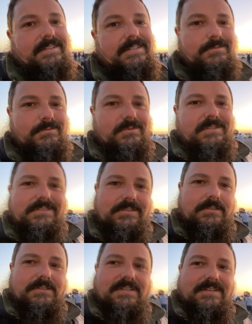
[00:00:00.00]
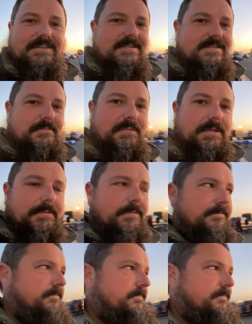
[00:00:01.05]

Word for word: That's what we want to do, minimum.